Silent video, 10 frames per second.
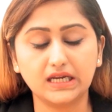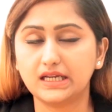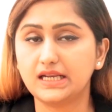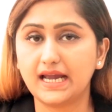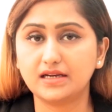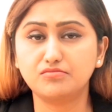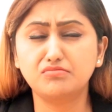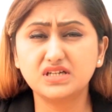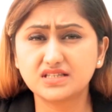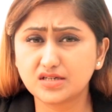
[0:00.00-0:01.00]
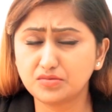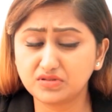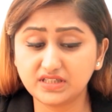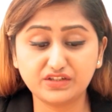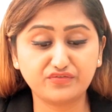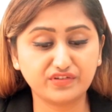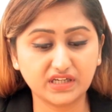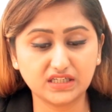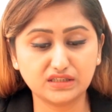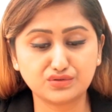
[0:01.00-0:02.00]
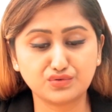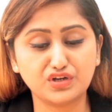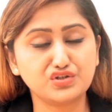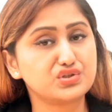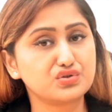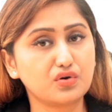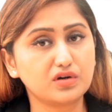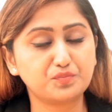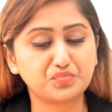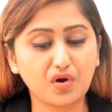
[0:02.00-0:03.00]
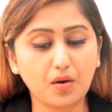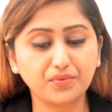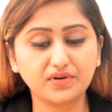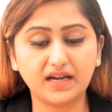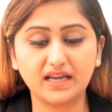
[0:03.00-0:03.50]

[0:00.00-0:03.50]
and had miserably failed to ensure proper